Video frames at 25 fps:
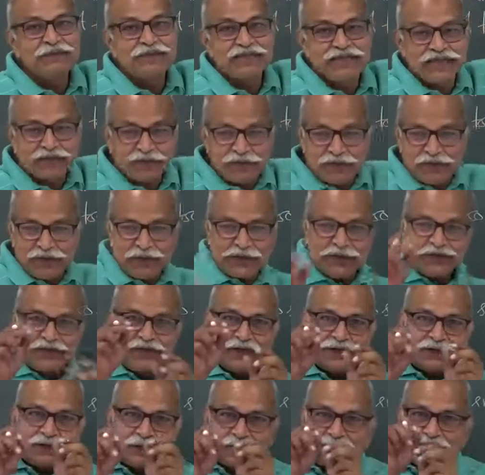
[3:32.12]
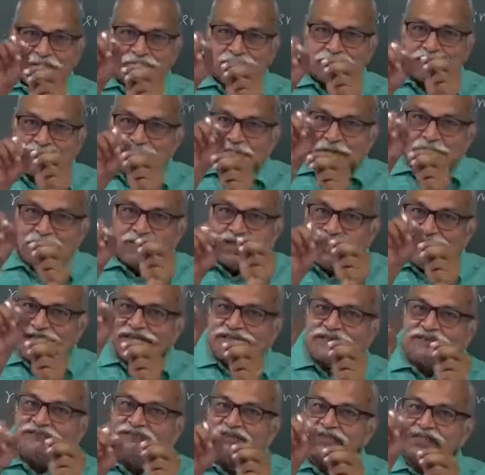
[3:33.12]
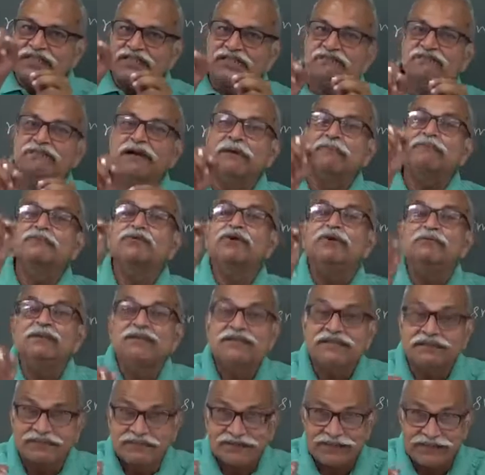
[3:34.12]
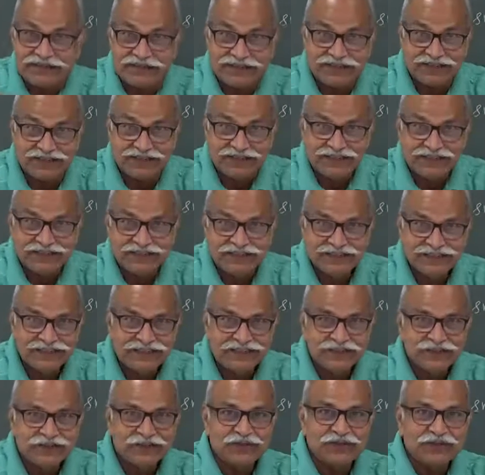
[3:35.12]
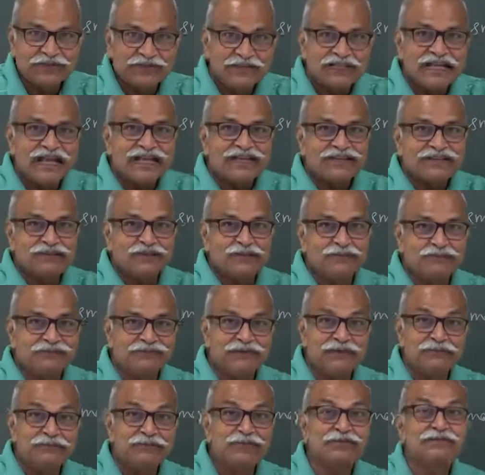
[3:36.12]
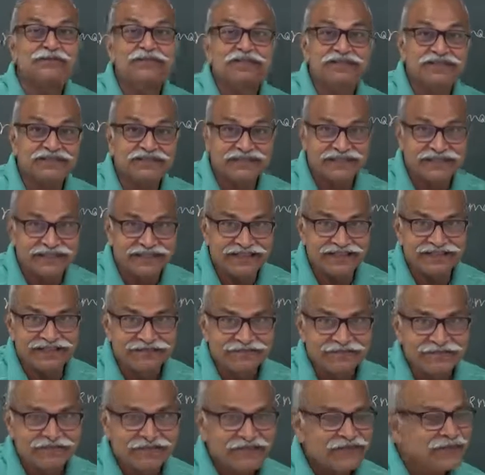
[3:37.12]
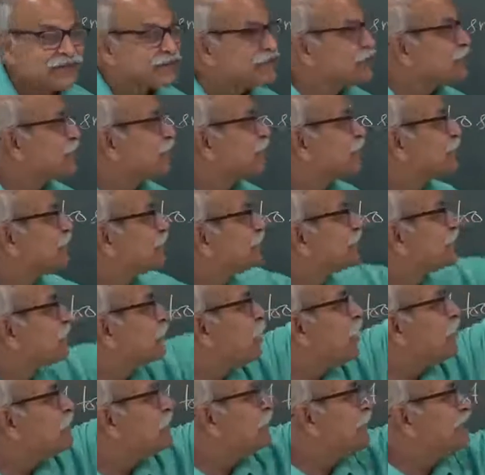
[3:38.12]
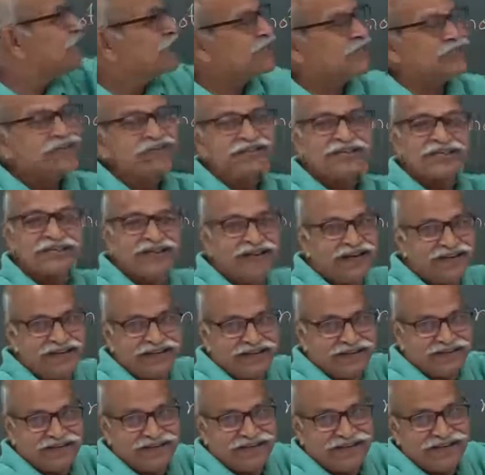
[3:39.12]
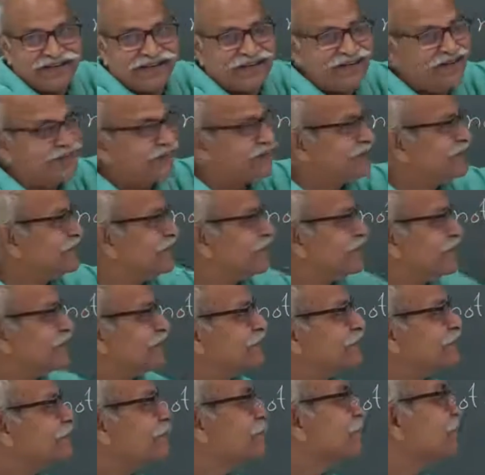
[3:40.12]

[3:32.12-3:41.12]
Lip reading: be there, because we are talking of nucleus which is femtometer size, not even angstrom, femtometer size. So, combinations are needed.